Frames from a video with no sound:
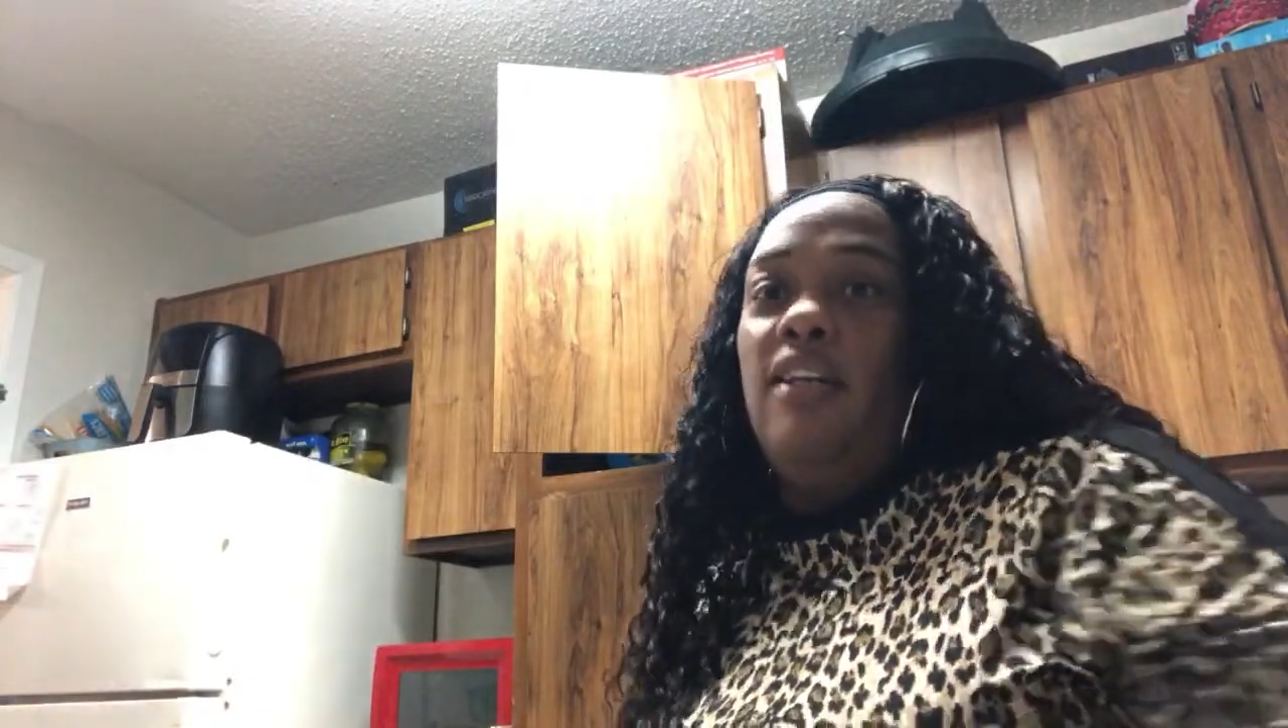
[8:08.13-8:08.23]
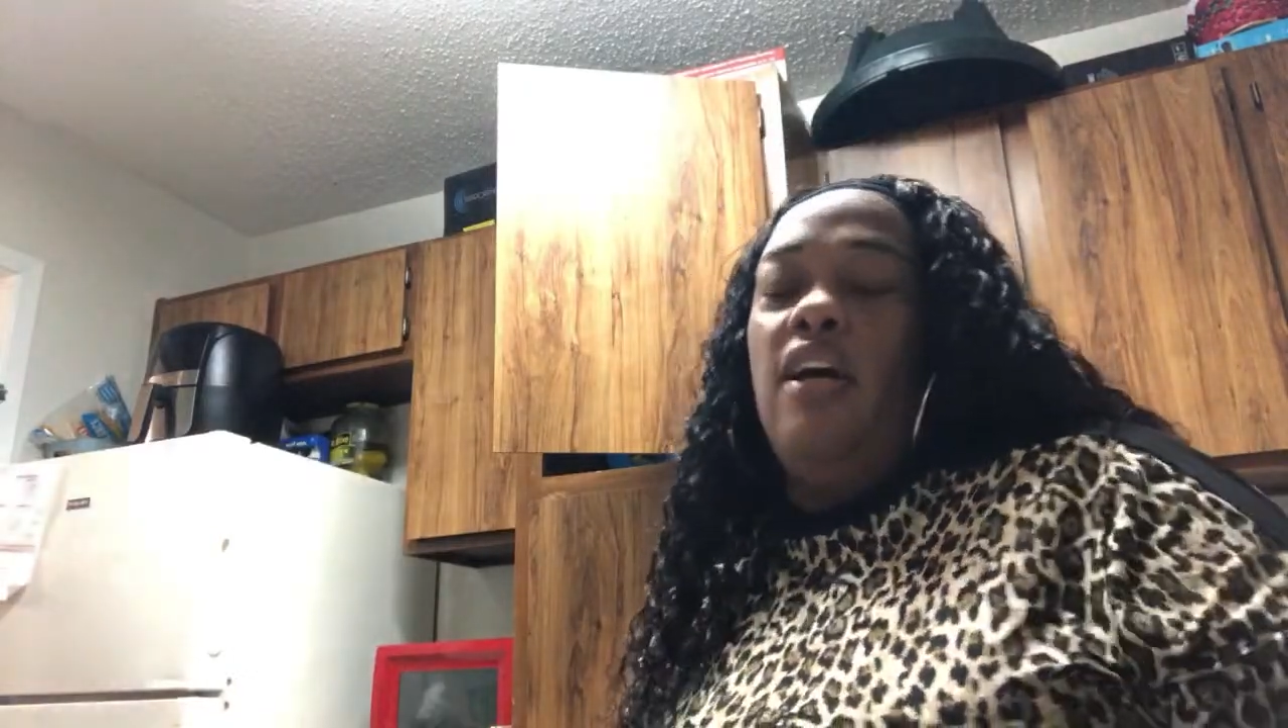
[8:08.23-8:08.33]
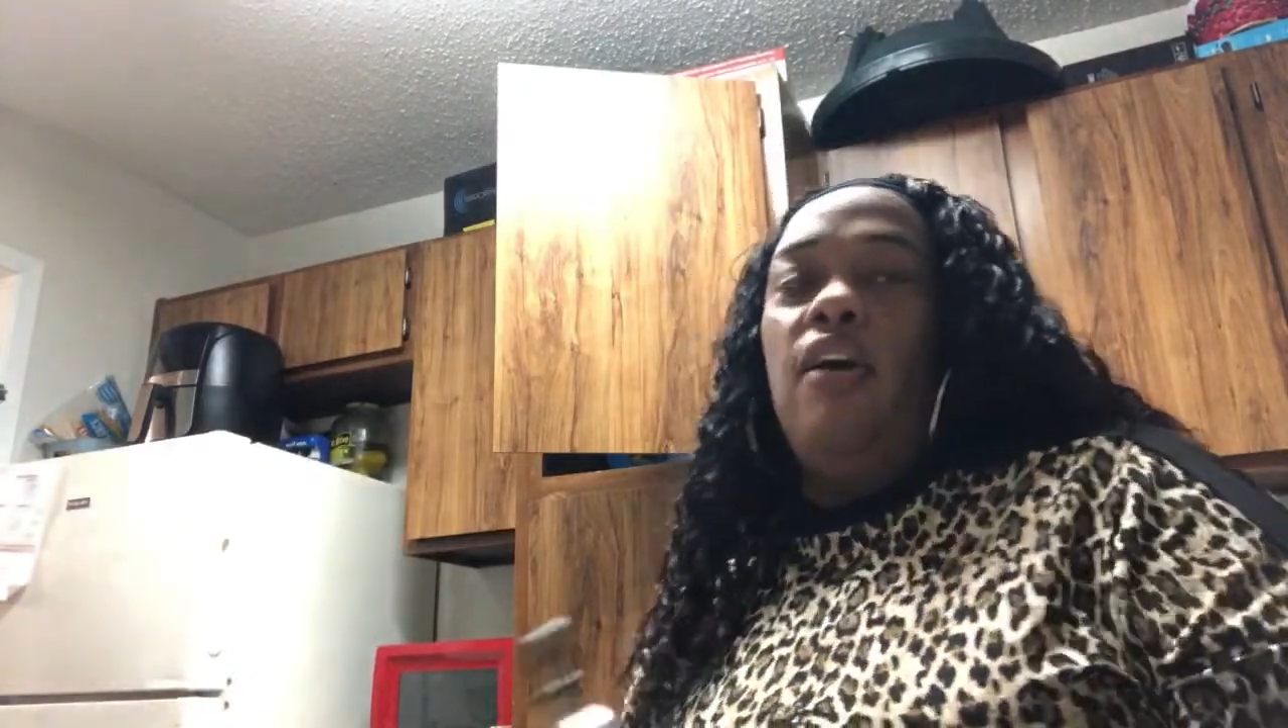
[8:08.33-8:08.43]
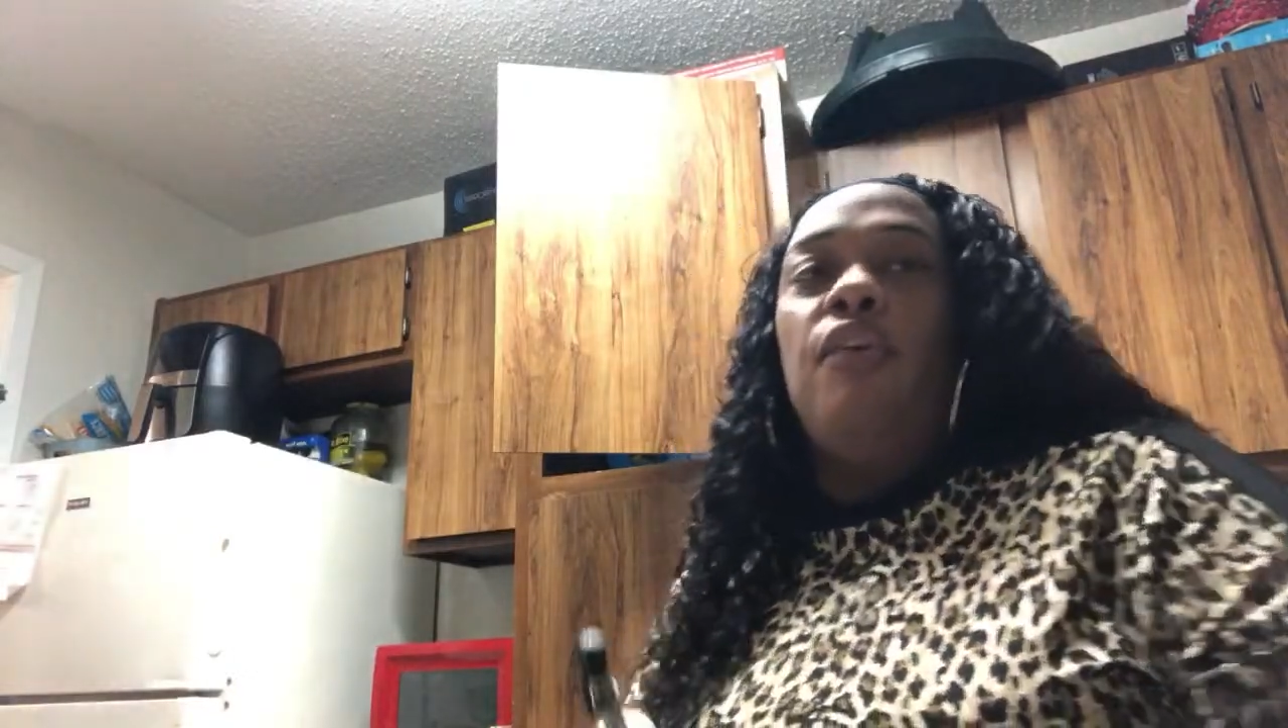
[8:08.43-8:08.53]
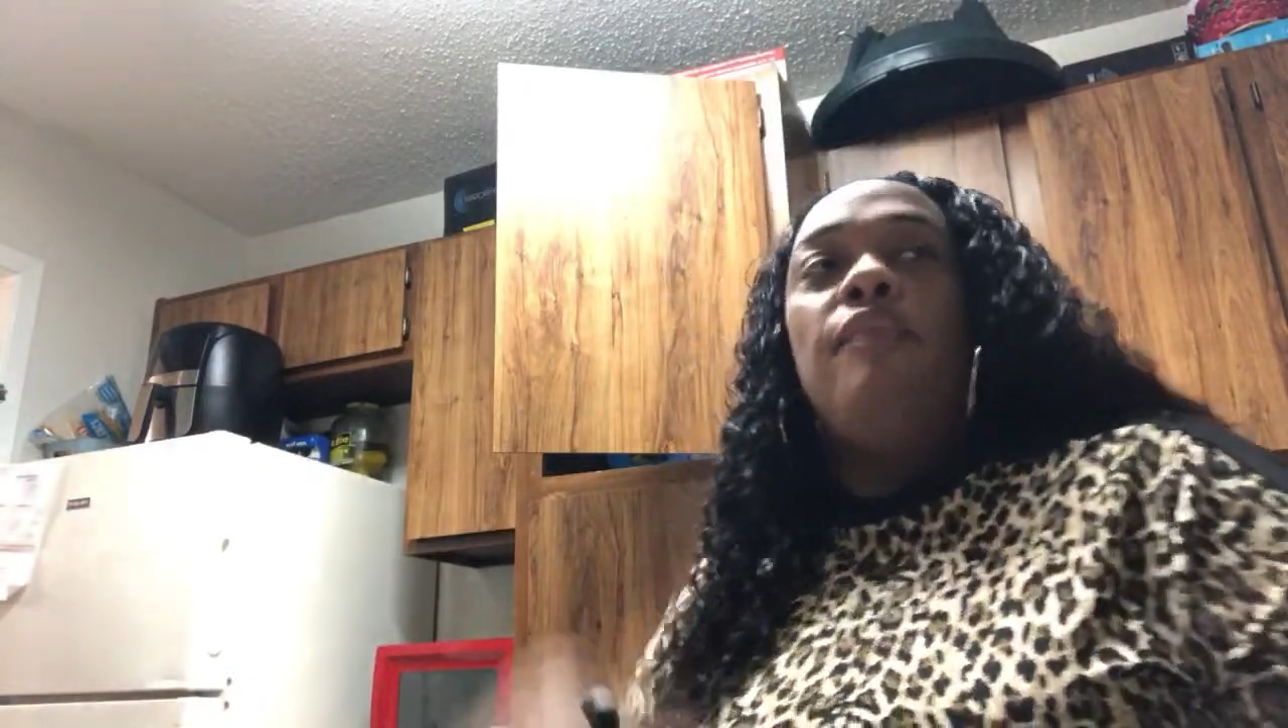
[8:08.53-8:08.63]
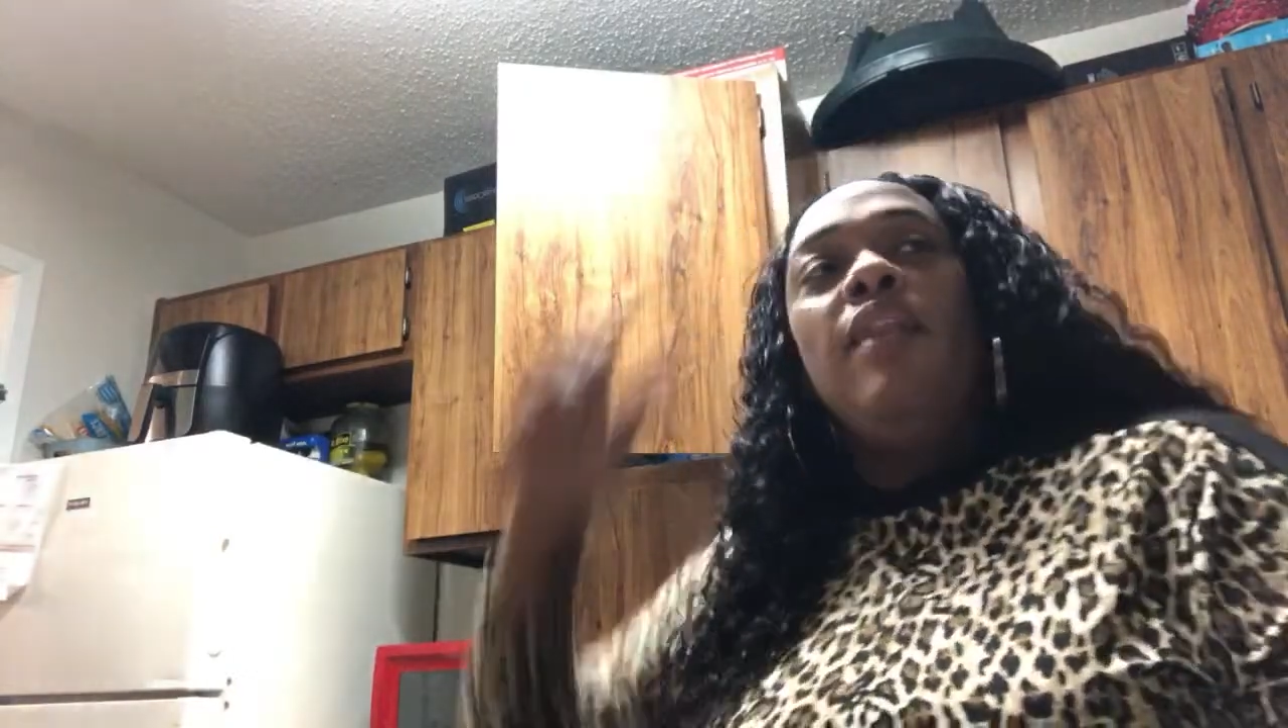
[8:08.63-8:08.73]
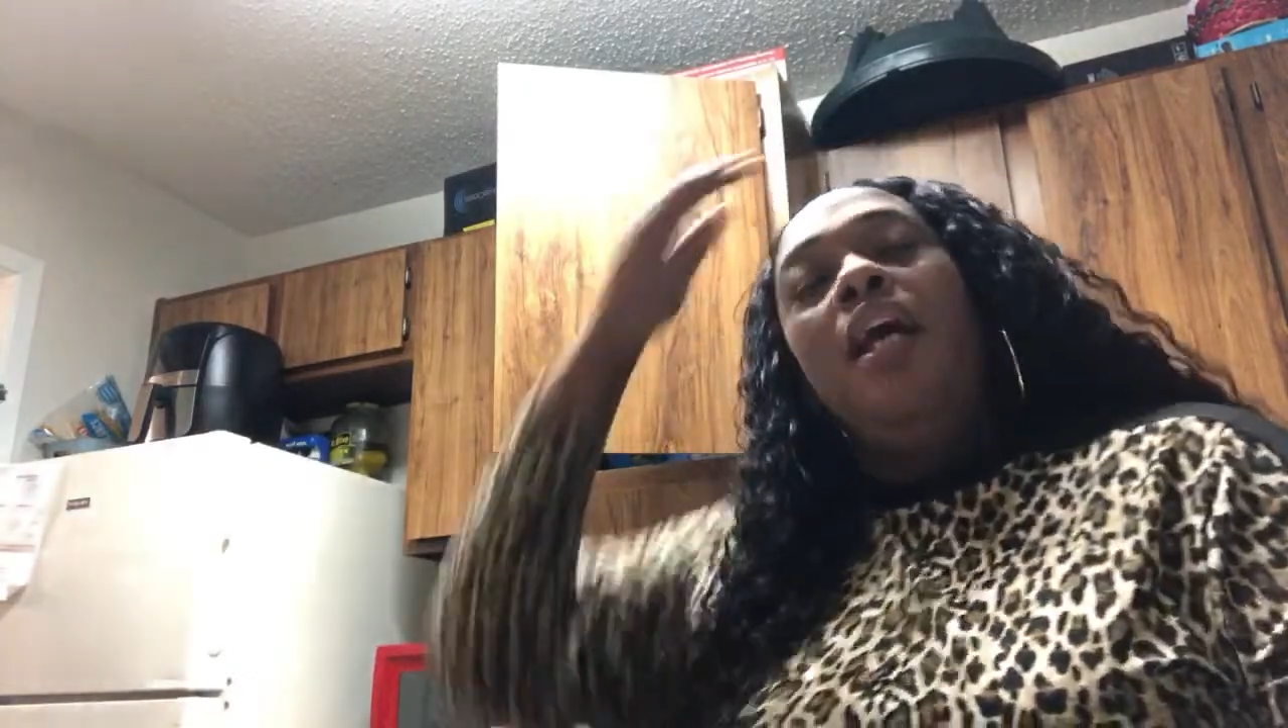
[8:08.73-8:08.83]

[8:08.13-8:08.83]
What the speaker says: you know,